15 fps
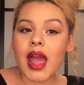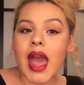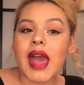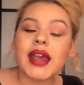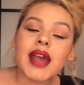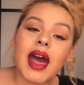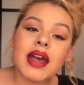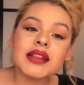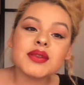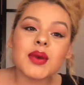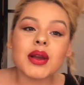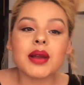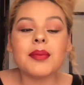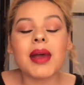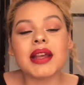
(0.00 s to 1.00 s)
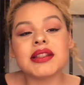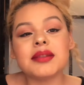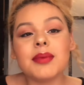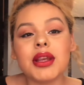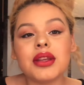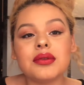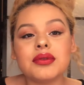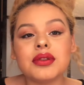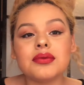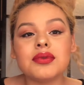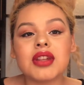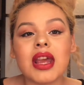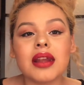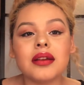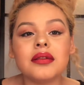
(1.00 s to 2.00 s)
Hey guys, welcome back to my YouTube
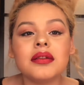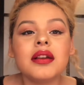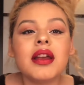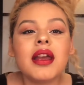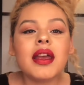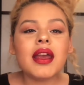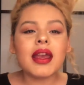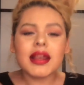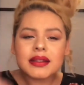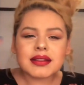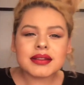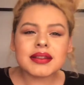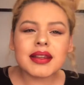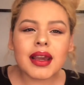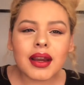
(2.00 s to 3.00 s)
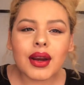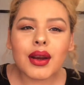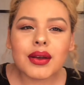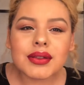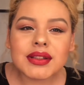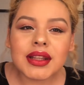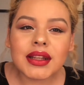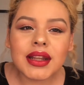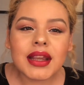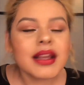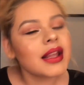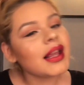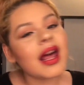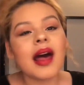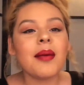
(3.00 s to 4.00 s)
channel. It's your girl Cindy
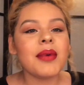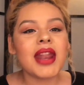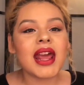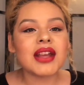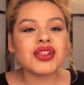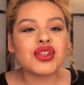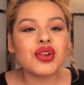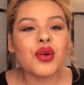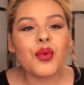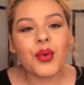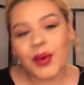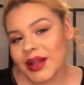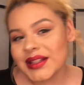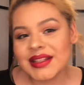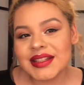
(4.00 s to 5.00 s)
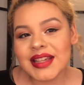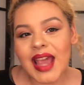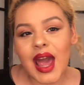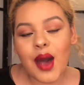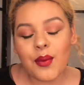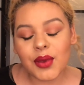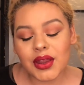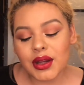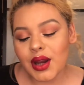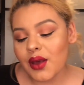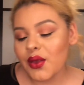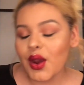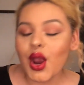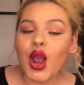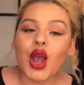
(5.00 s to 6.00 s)
coming at you once again with
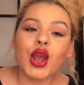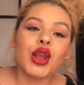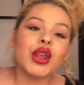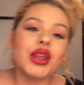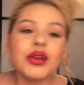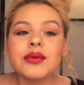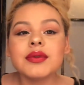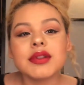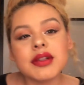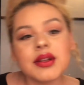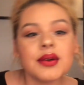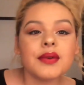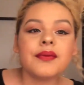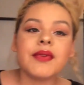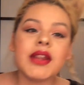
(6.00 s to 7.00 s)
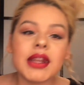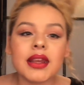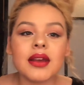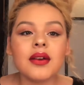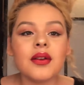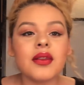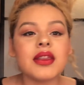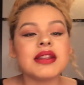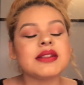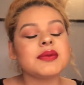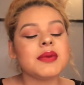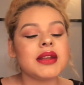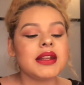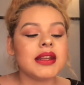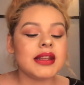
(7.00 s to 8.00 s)
another YouTube video. This
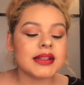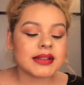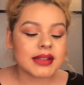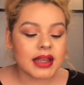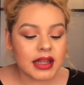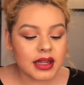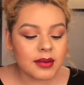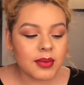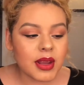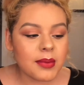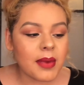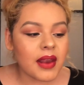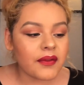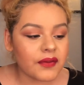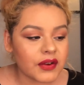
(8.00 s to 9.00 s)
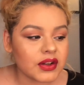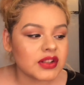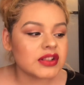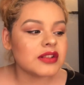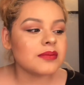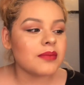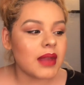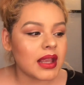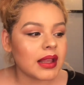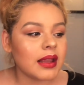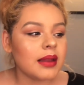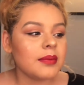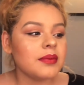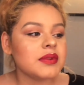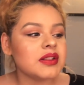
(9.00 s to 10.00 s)
one is gonna be my first
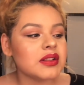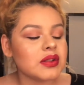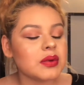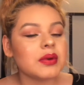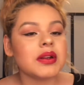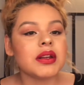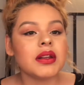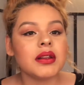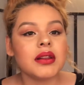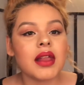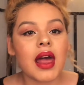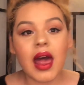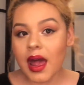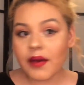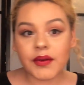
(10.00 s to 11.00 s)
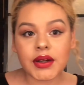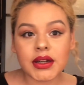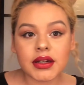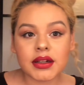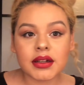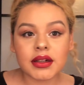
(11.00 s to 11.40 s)
makeup tutorial ever.